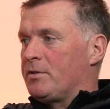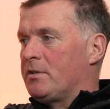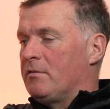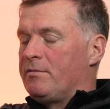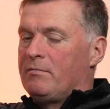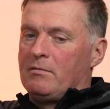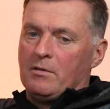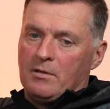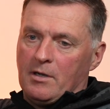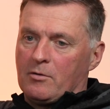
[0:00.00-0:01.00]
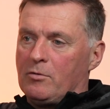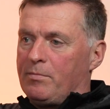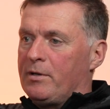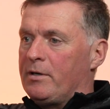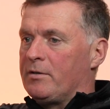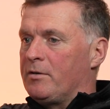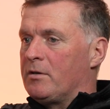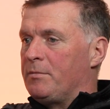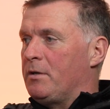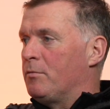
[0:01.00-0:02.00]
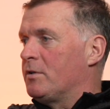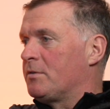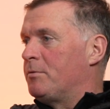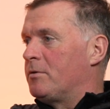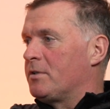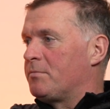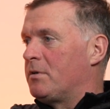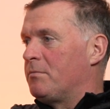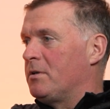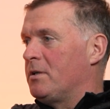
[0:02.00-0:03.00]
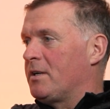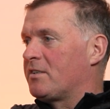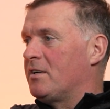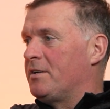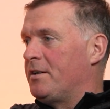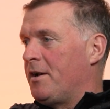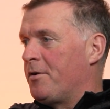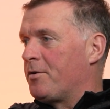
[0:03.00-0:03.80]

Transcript: yourself, a good player normally in one sport is probably excelling in another.